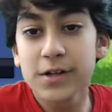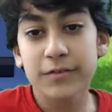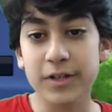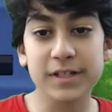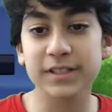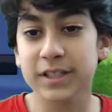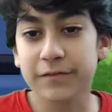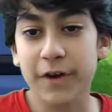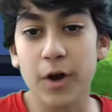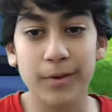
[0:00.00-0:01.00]
Funny thing is, like, the
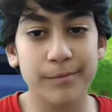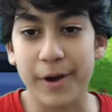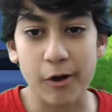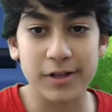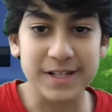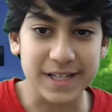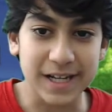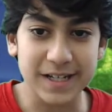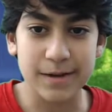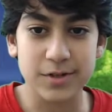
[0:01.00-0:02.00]
Fireball barely does
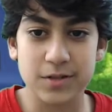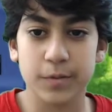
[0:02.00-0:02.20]
any damage to the